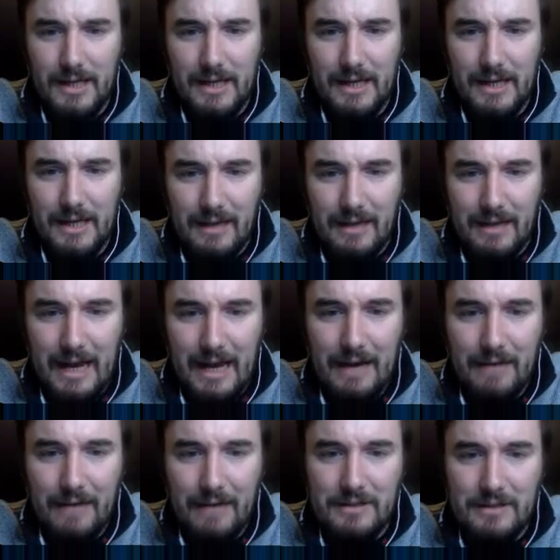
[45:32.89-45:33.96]
can
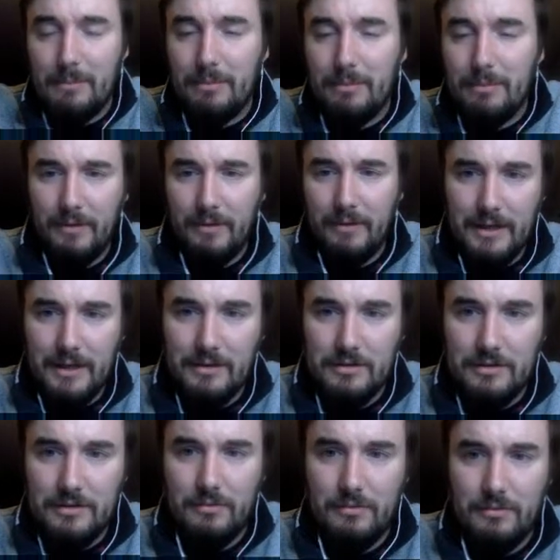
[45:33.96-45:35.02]
have a depth
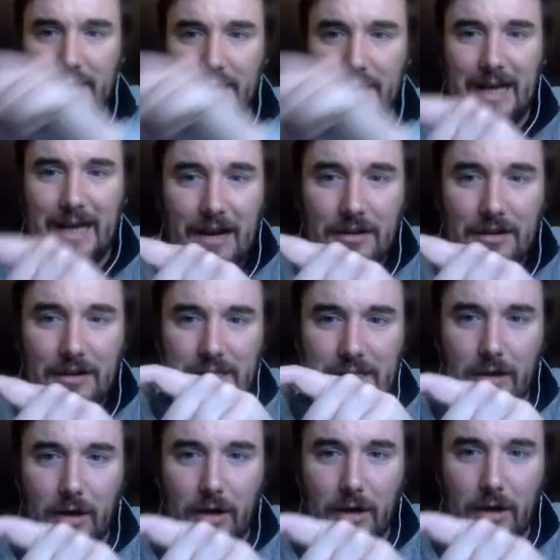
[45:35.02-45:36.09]
range where they can
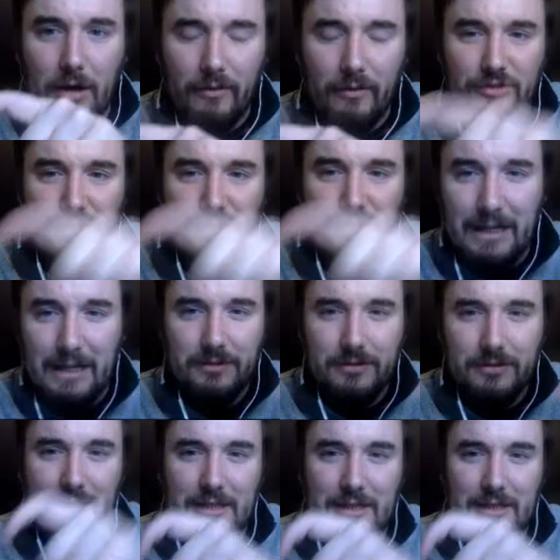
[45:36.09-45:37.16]
actually go from
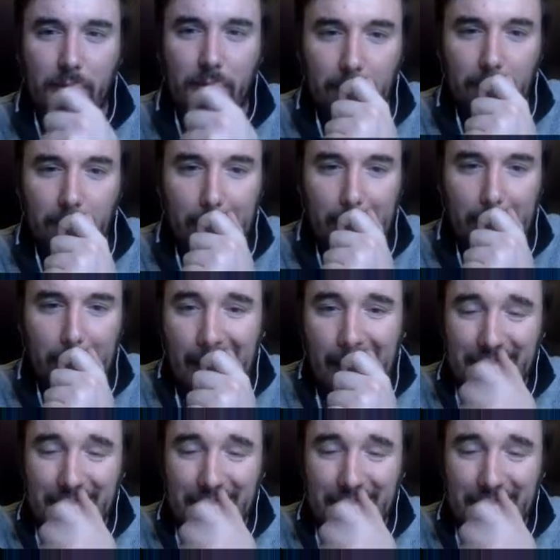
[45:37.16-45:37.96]
shallow to deep water.